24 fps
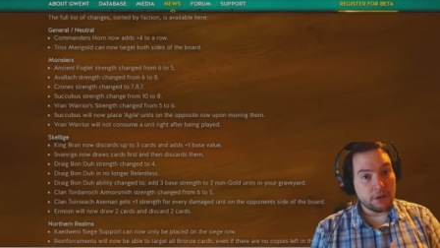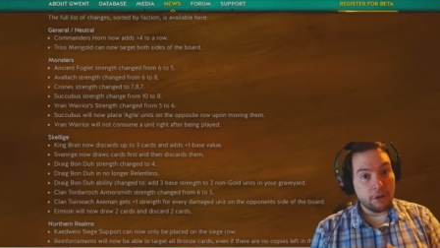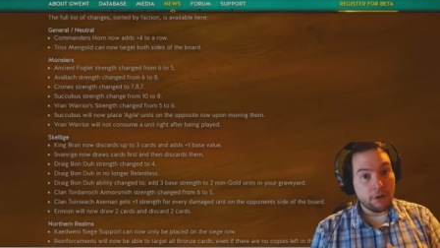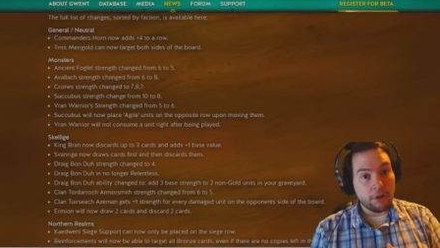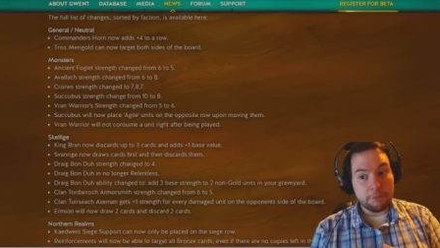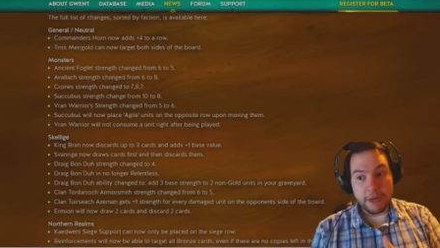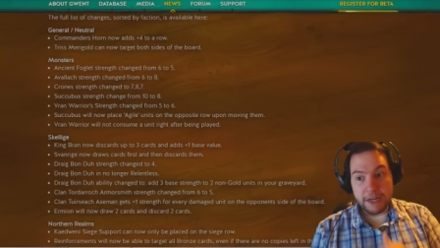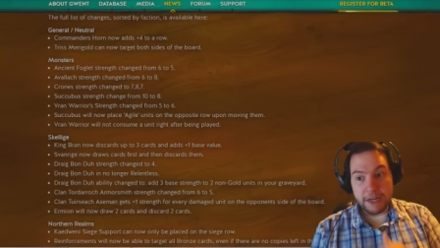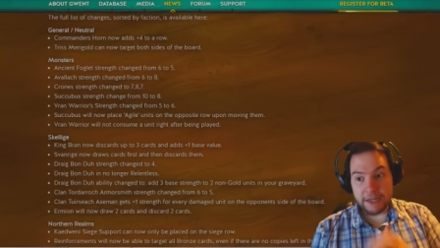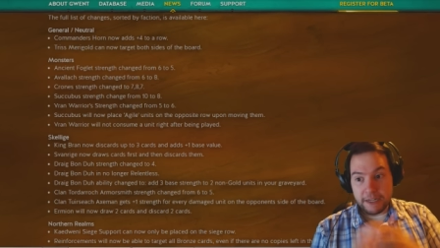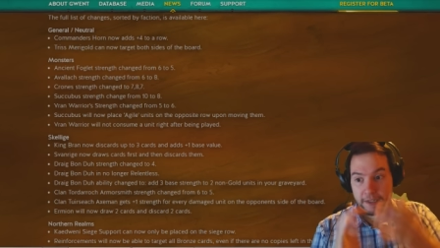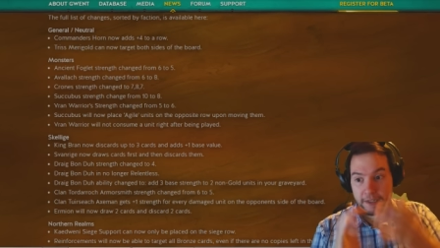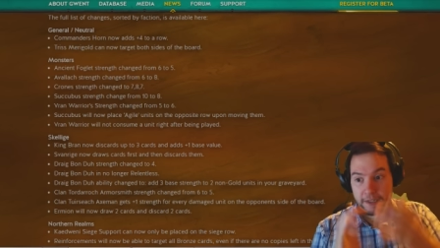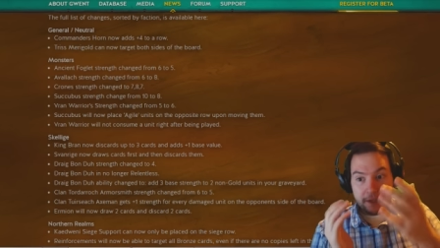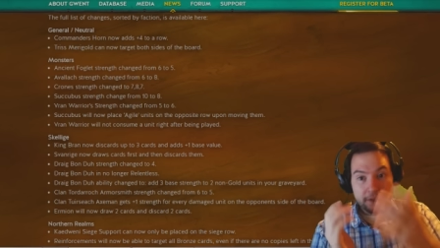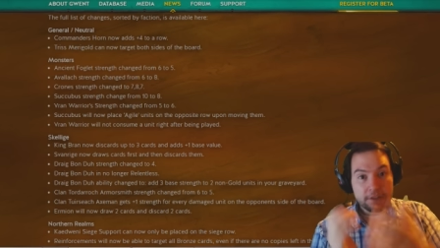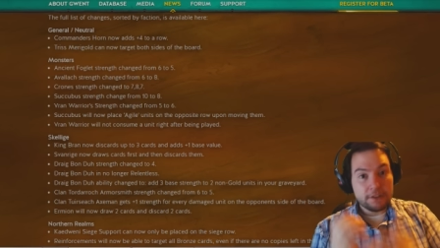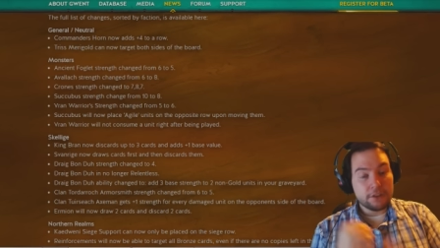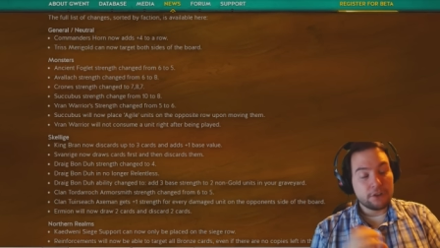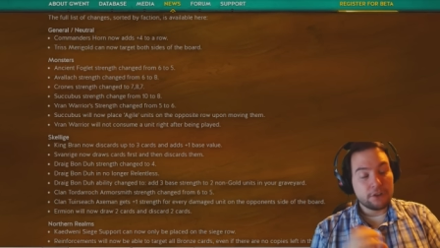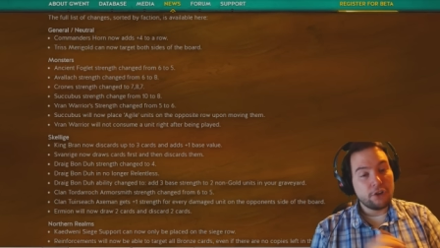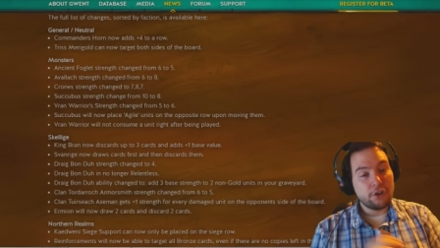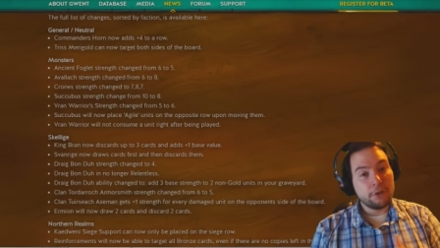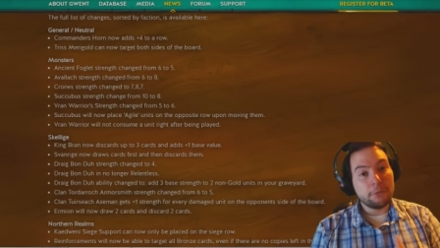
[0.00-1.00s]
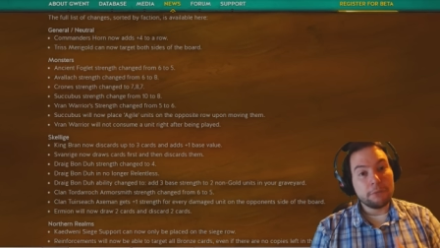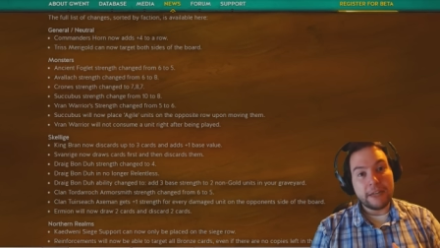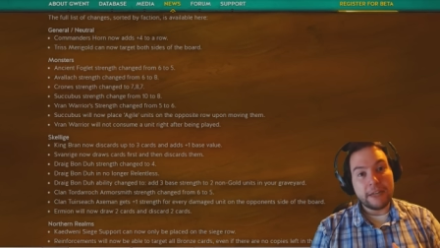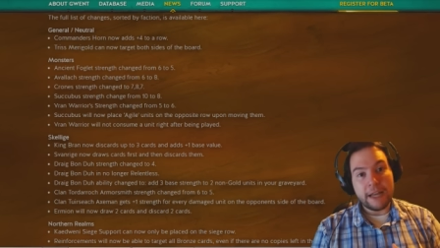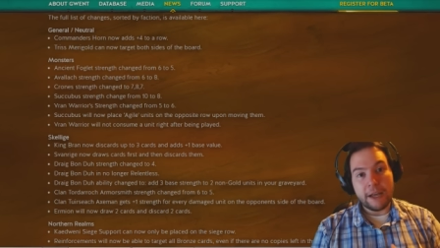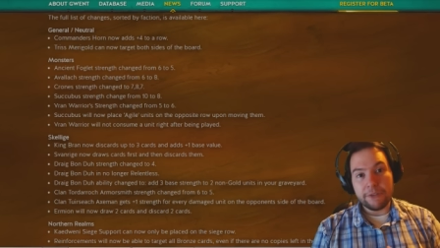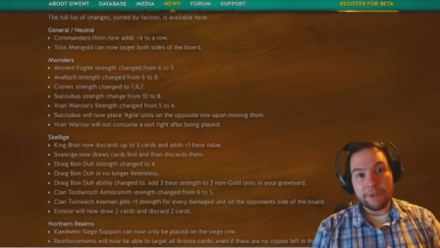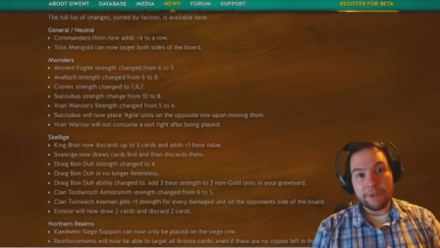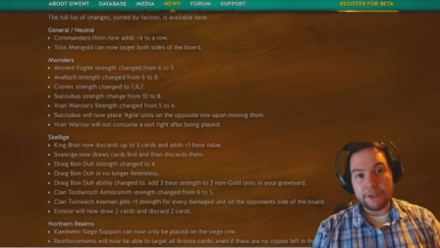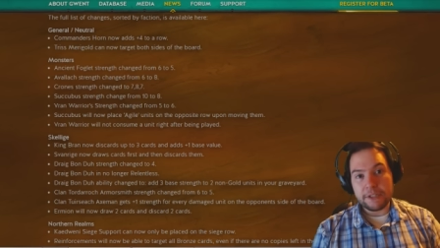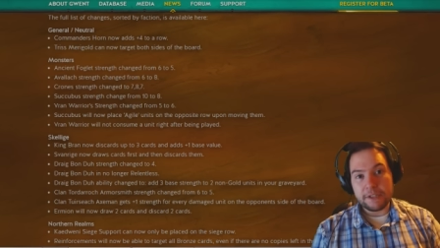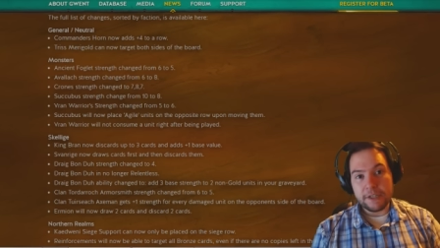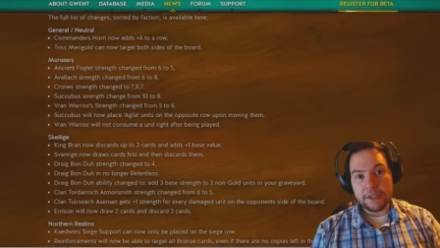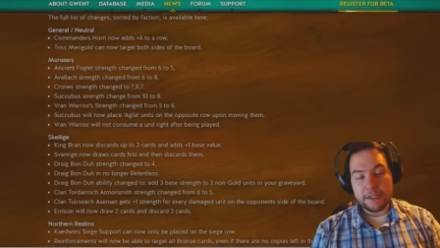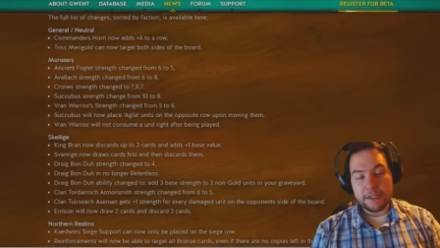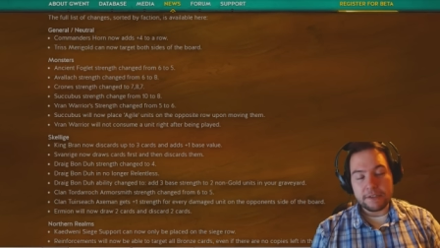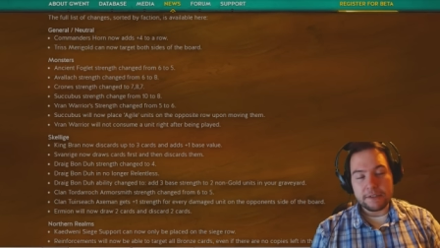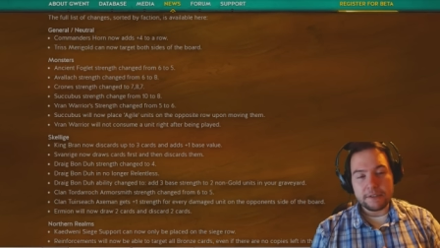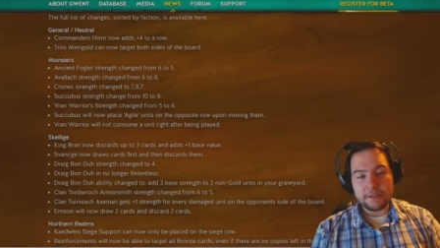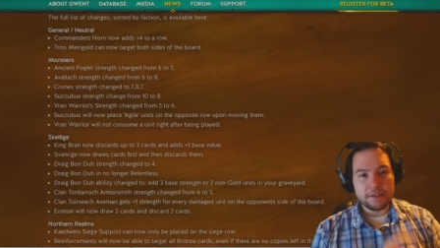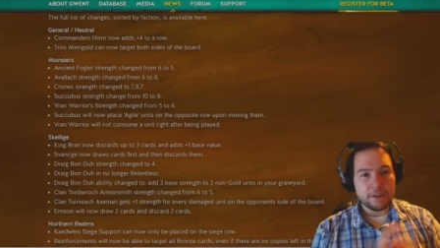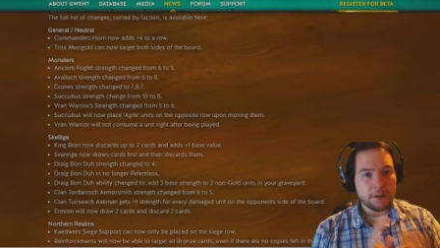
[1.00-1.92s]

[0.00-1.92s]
of many to come down this list,